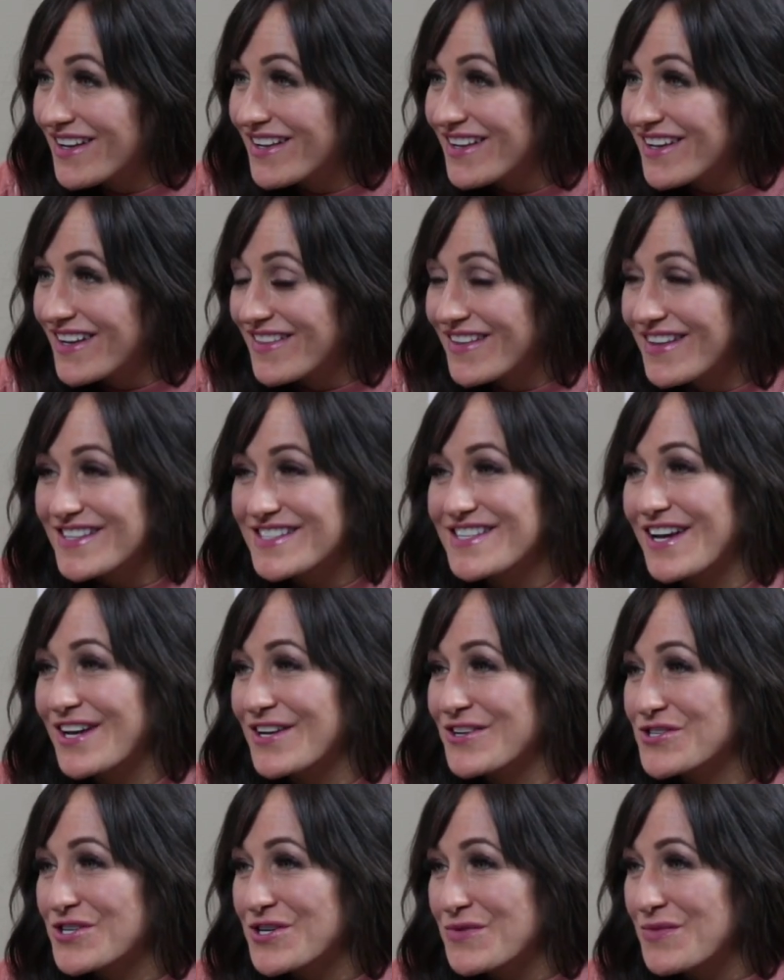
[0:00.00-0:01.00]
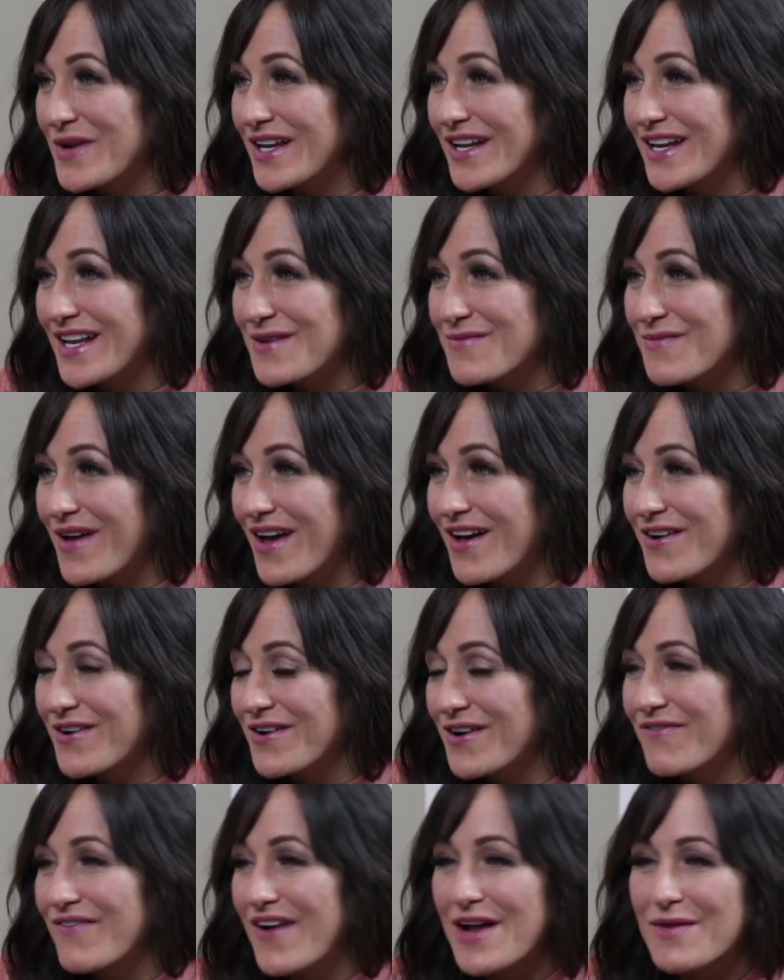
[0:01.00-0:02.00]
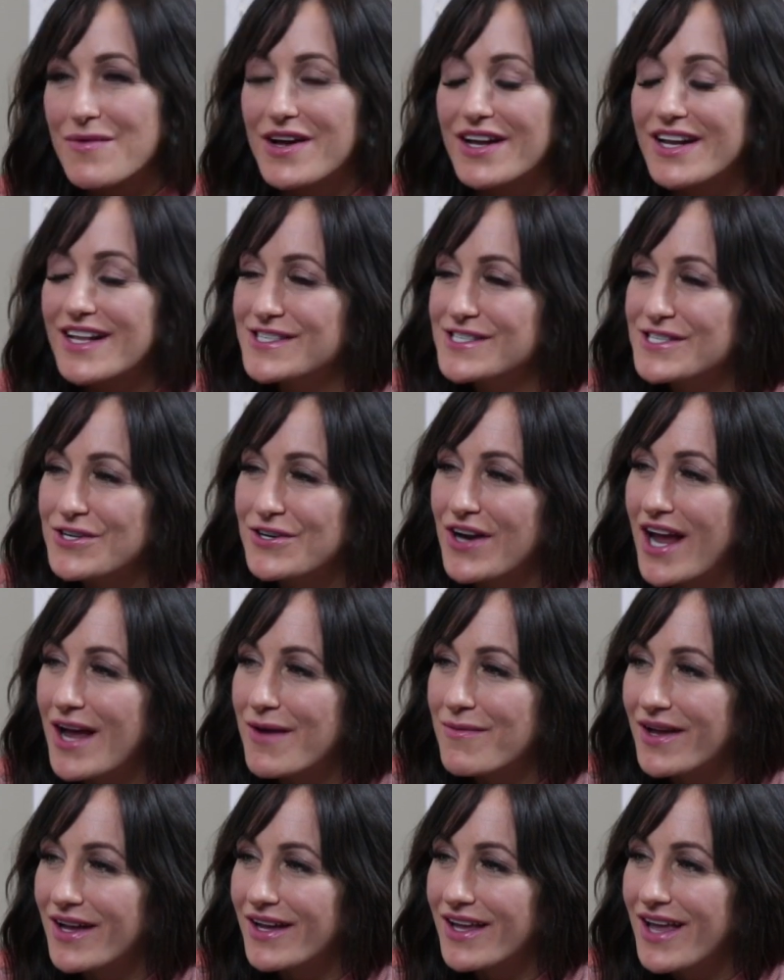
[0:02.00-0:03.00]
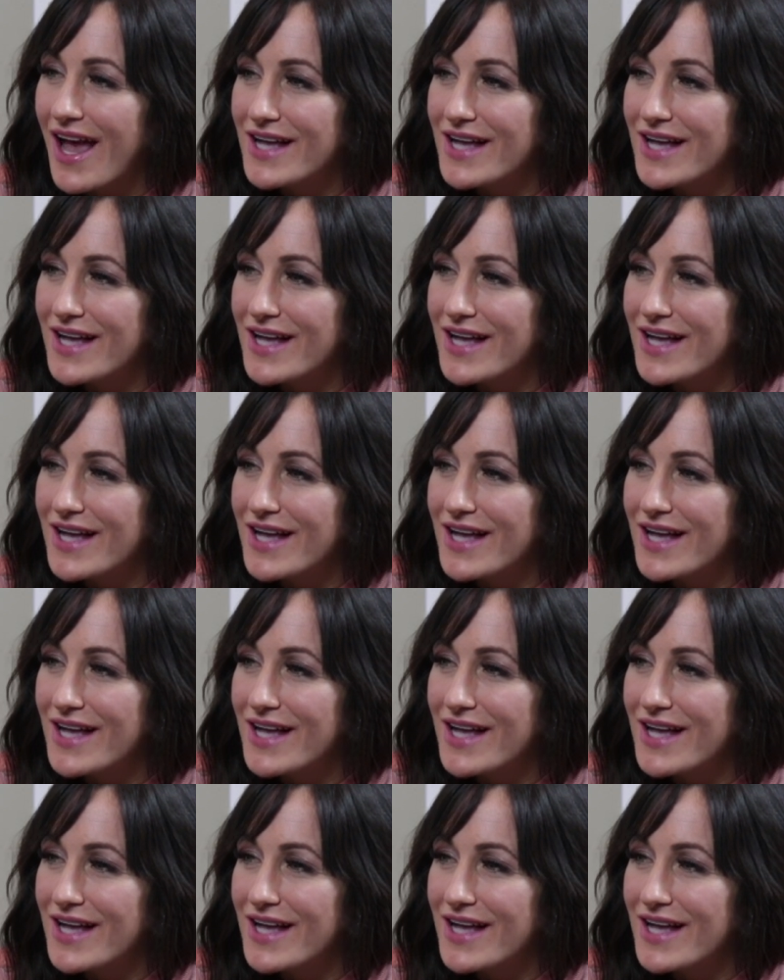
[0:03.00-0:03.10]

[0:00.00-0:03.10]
They just got to shoot me an email or find me on Instagram at Kass